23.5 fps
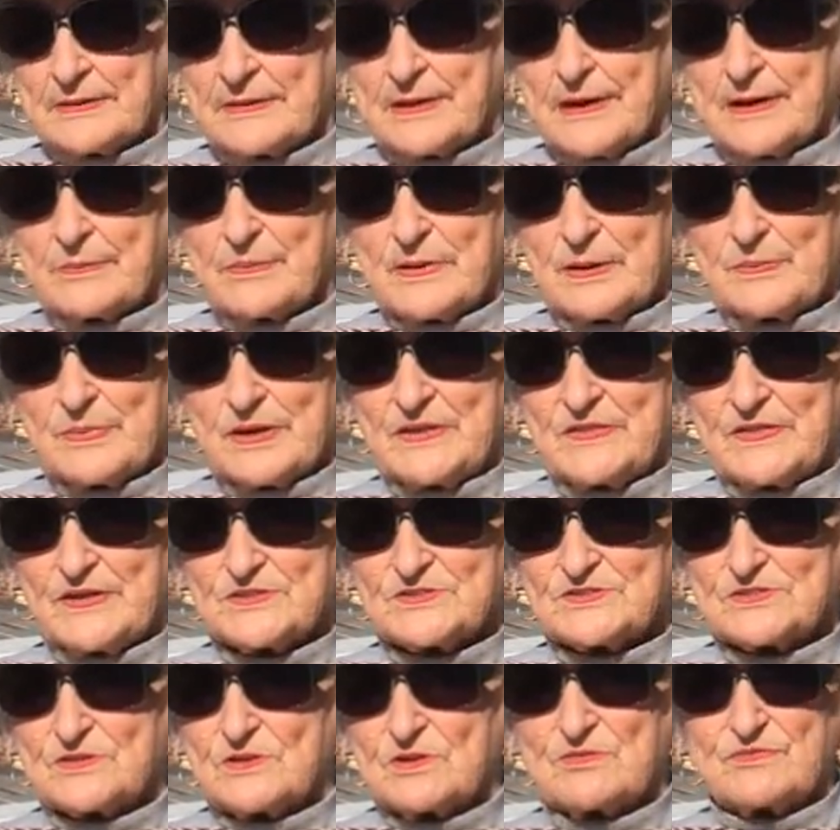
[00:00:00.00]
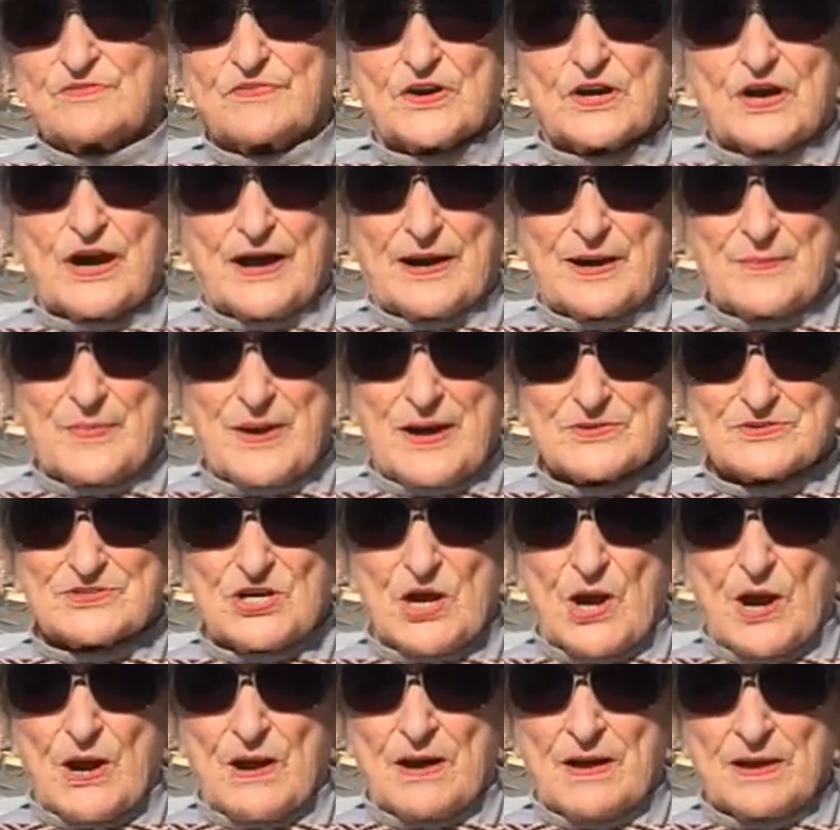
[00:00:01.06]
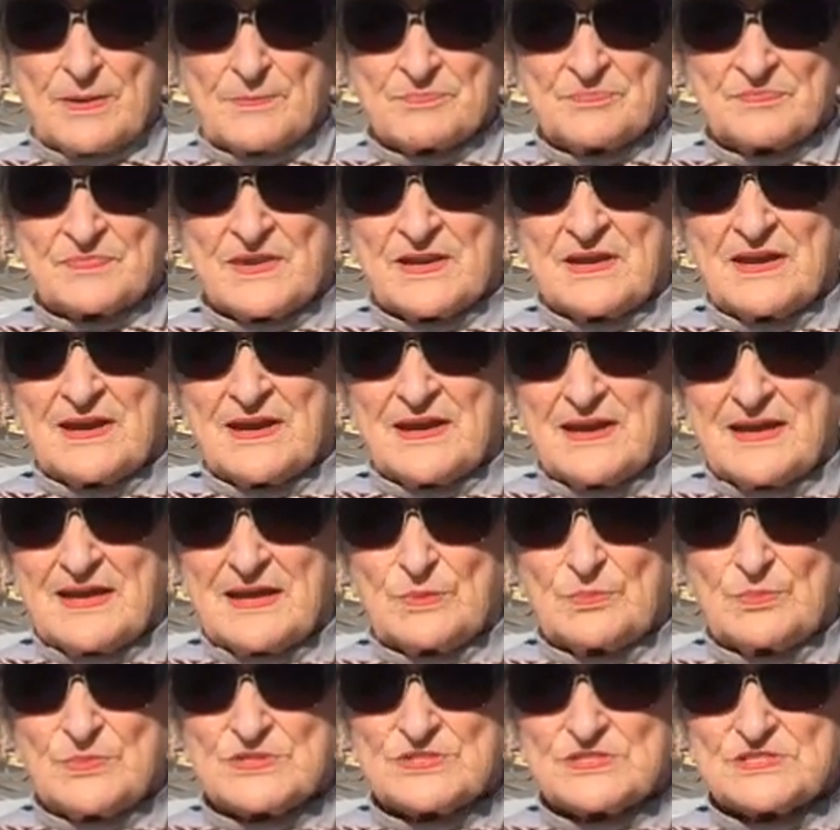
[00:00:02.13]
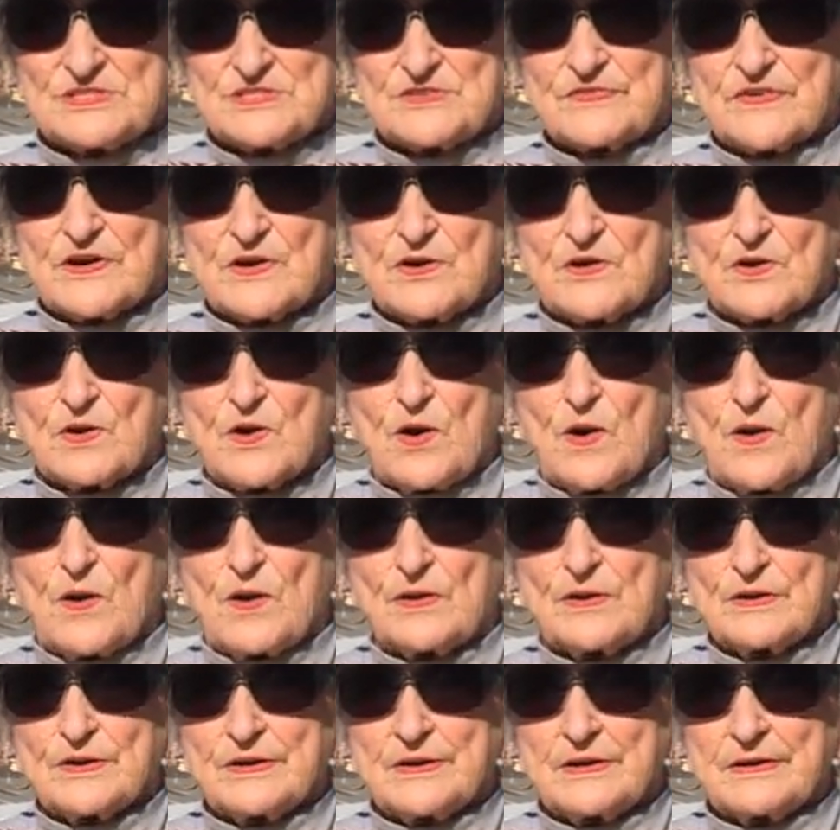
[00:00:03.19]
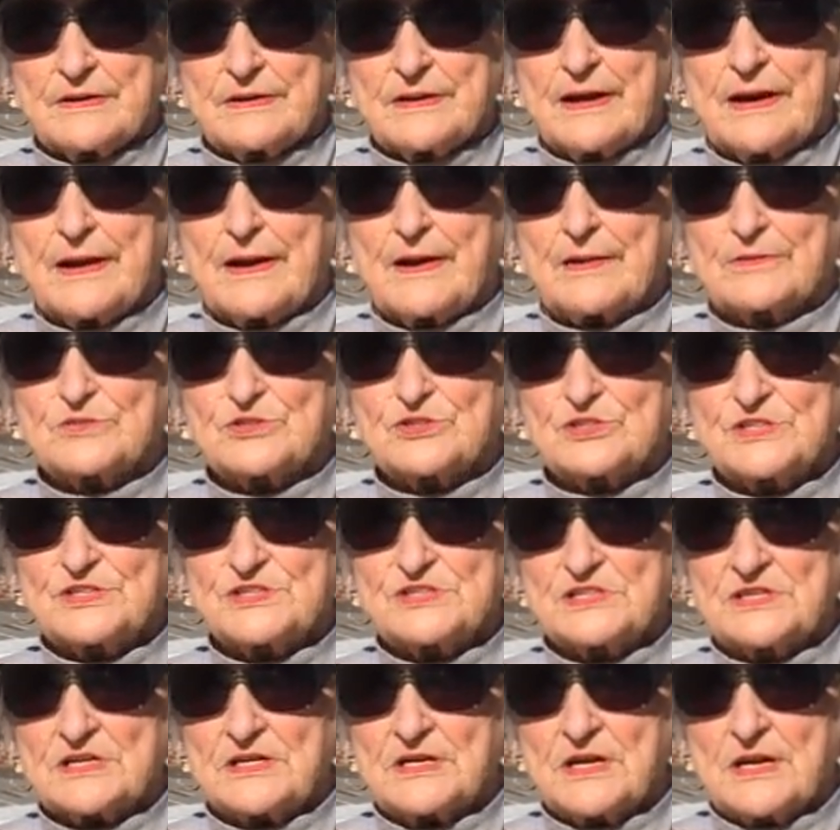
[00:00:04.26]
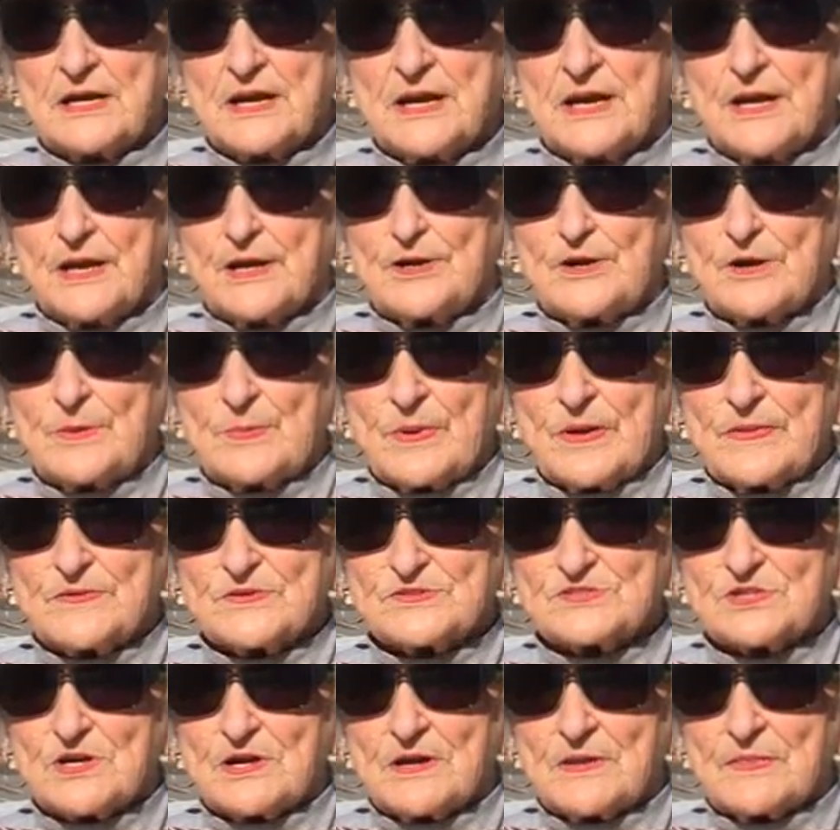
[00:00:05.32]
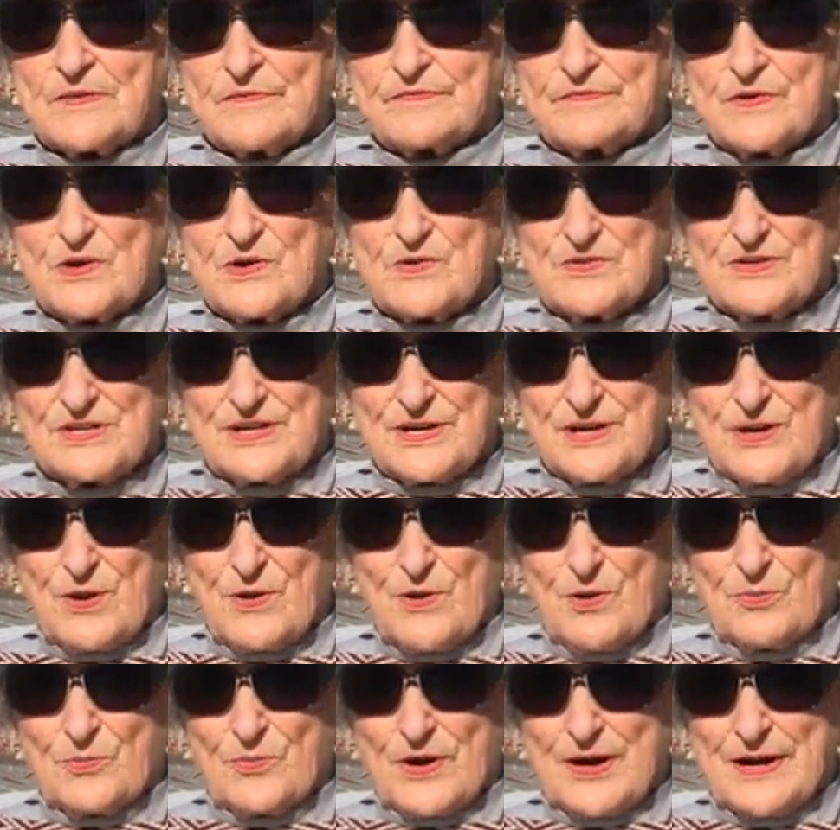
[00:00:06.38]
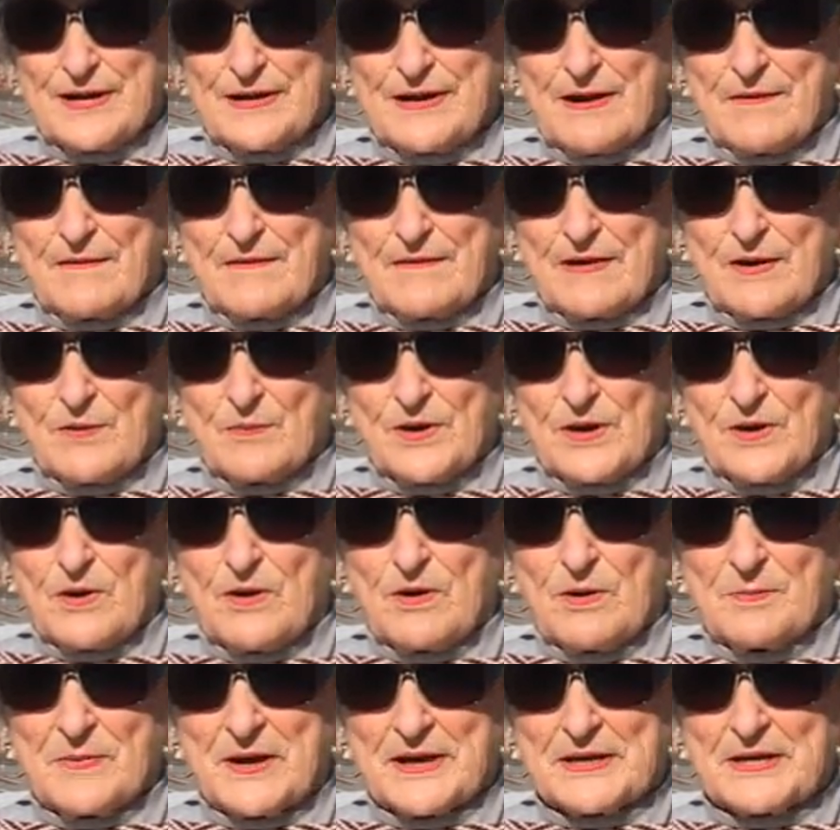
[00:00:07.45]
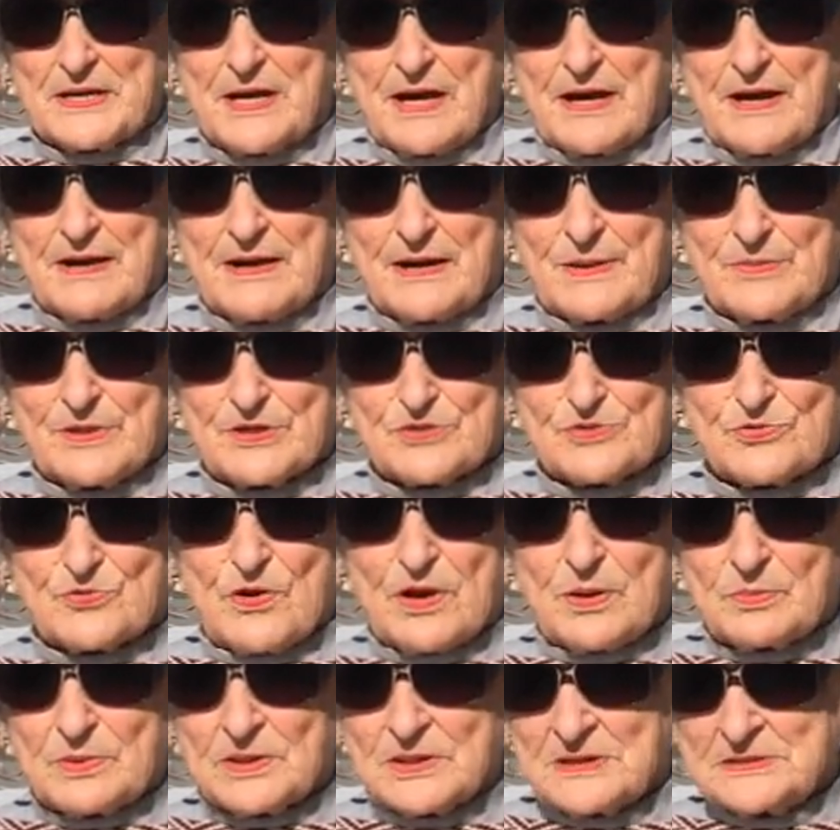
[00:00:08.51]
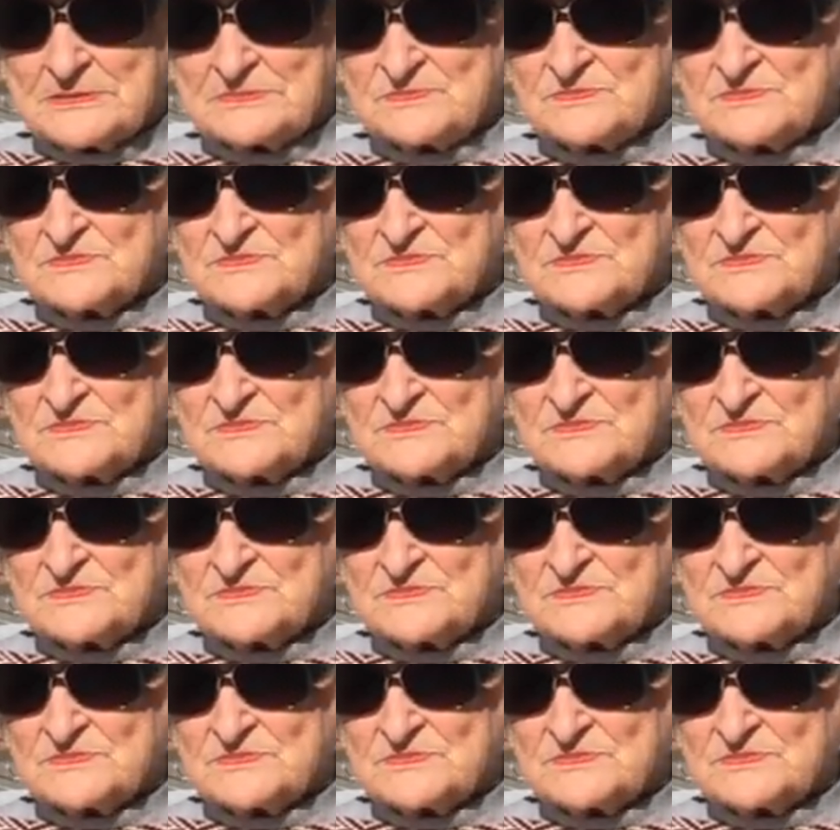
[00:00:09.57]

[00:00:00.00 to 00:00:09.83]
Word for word: got in my bathing suit and forgot about time. And Mrs. Farrell called out and she said, Your mother's on the phone, get home right now. And I went, Oh my God, I'm in trouble.